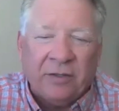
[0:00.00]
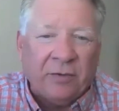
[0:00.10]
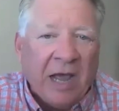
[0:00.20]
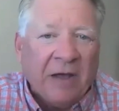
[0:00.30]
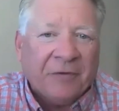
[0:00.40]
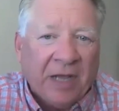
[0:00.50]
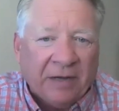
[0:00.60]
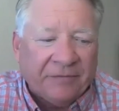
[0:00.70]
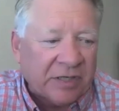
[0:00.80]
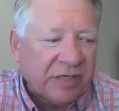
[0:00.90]
You have to
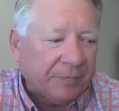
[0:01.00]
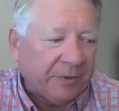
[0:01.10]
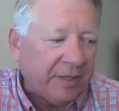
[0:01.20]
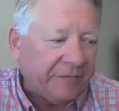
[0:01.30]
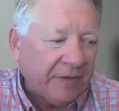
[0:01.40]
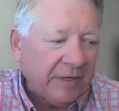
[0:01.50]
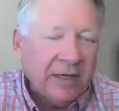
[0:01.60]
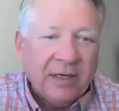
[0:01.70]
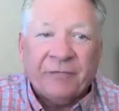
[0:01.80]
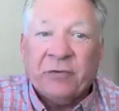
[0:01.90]
have discipline. If
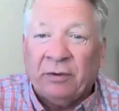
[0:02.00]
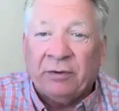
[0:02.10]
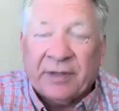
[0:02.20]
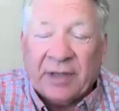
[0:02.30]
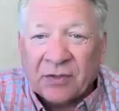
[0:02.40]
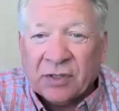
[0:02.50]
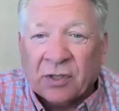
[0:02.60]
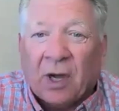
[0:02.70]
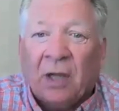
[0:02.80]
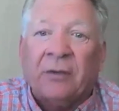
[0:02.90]

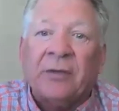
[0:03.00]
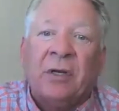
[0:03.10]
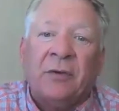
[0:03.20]
$200,000